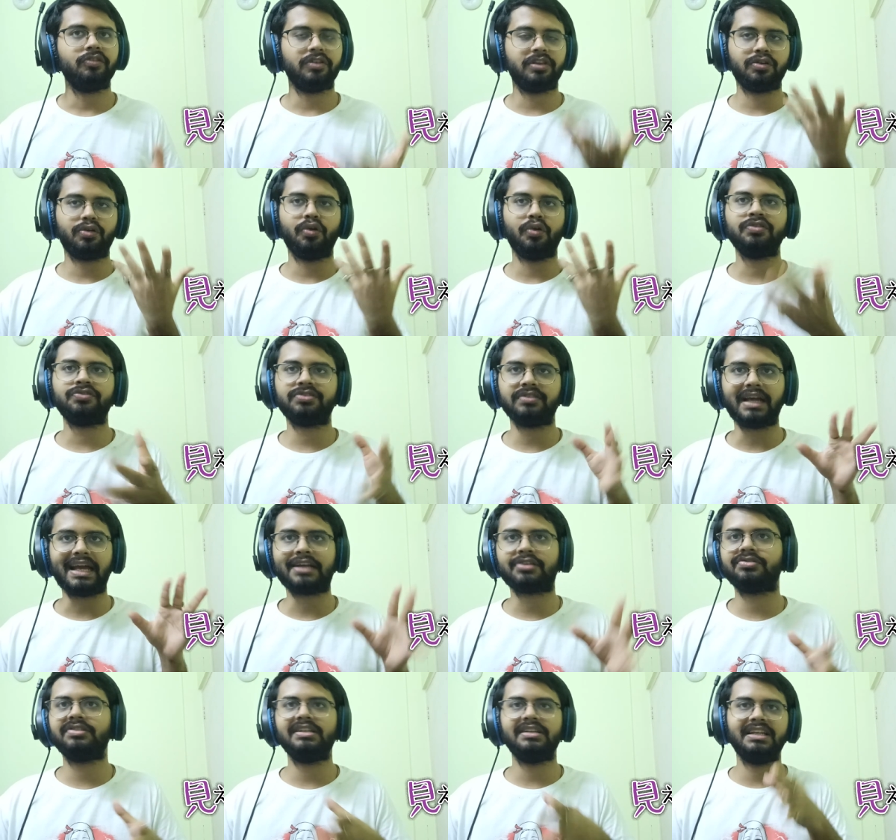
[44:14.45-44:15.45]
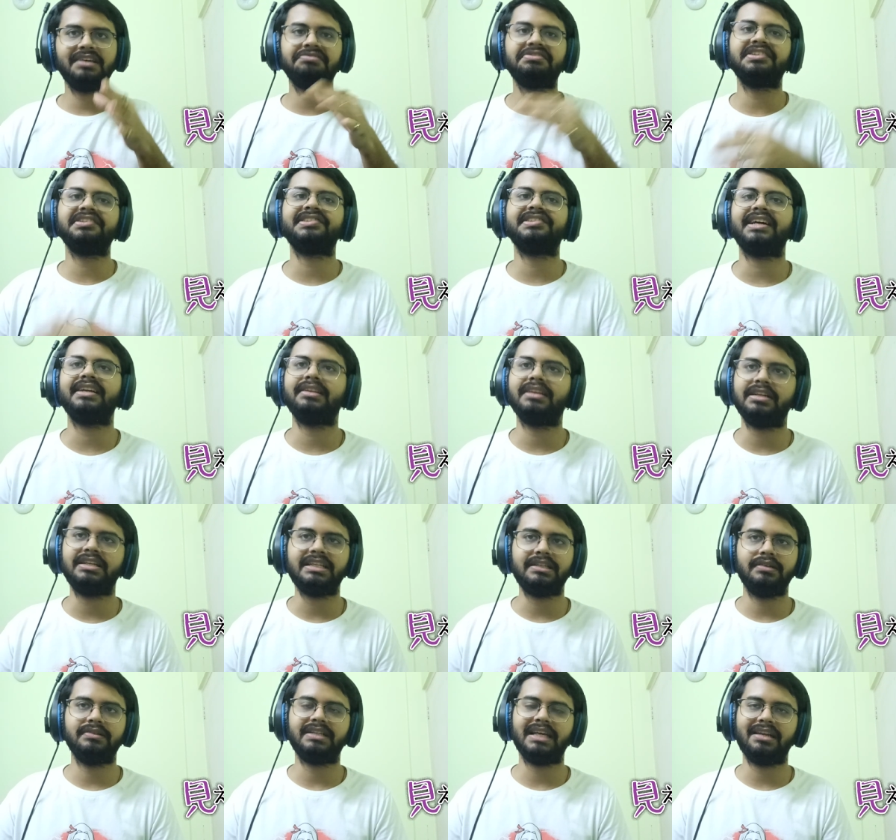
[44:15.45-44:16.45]
So the ghost actually lives inside the
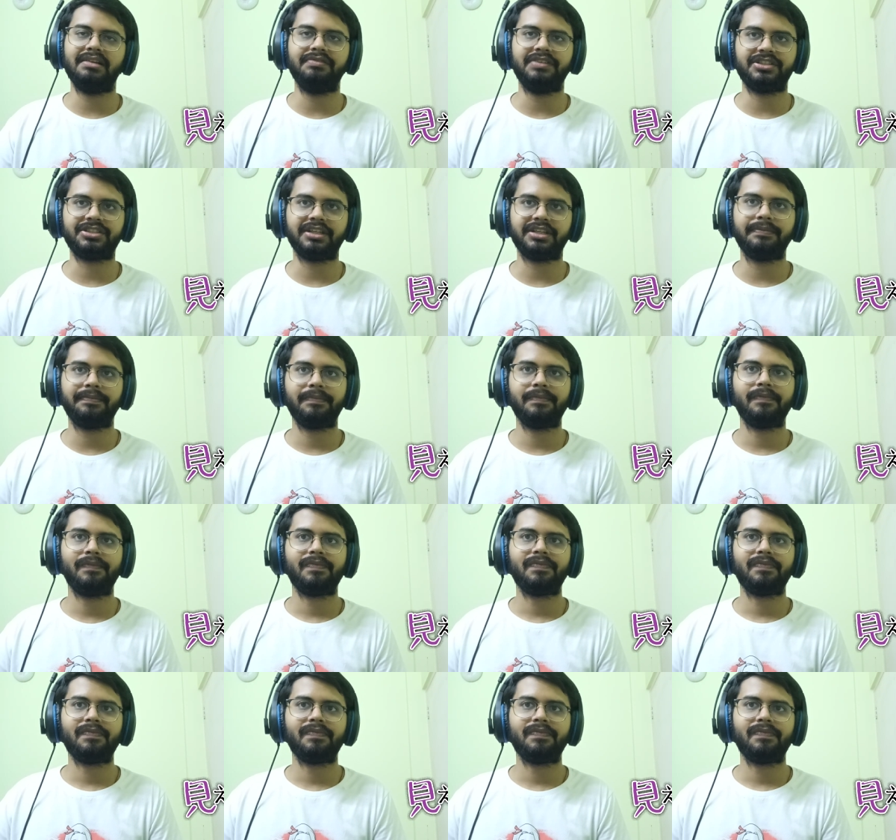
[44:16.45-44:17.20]
television.